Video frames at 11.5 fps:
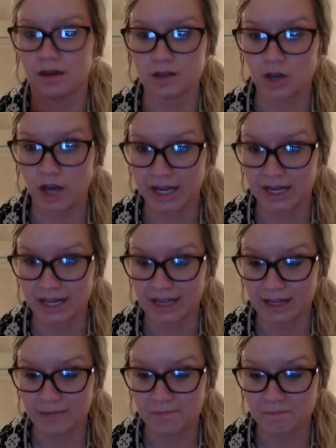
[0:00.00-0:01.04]
You got to
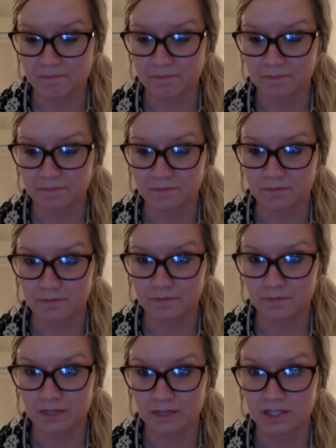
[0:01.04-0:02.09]
get them
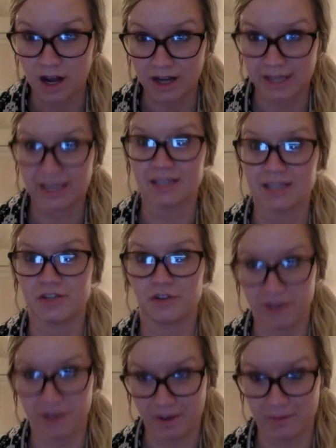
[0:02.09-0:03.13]
talking to
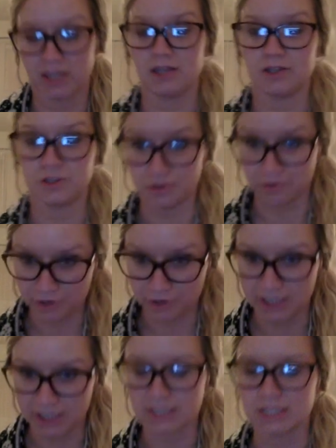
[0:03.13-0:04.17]
their family, to their
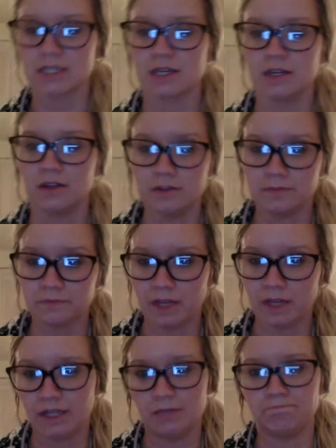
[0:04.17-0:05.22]
friends,
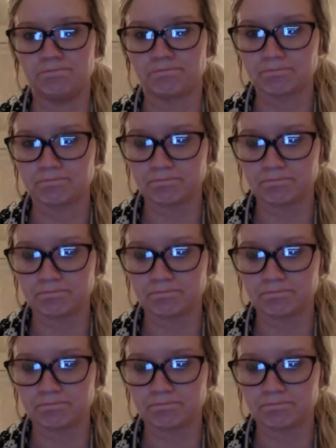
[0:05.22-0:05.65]
sharing